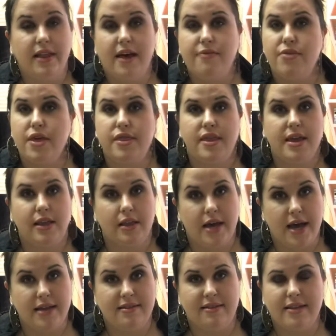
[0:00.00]
love the thin
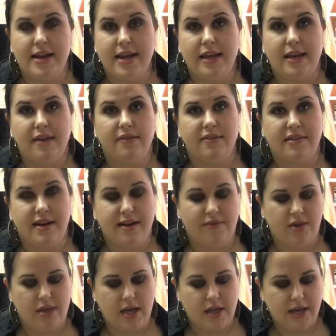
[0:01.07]
lines that it gives and
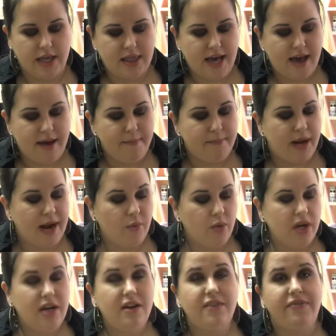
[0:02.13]
everything like that. But I
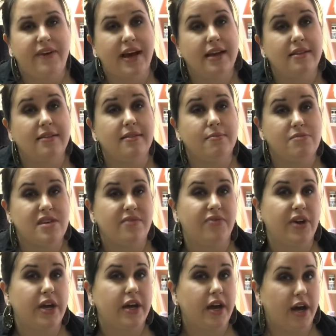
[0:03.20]
wanted to find some
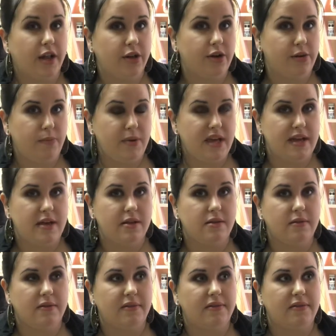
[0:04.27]
different colored
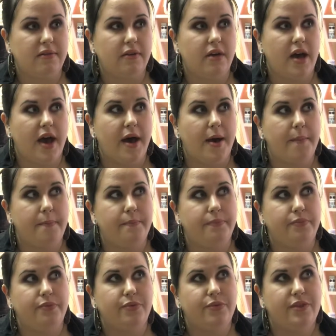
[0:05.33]
pens
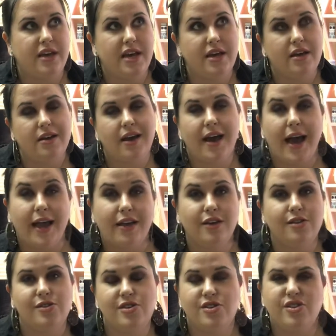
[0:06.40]
um, that I
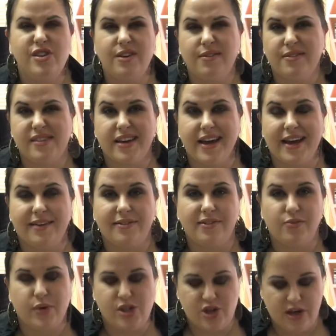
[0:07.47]
could just use to kind of
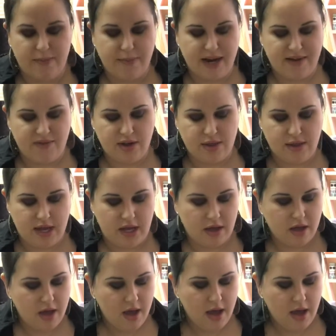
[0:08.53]
switch up and everything.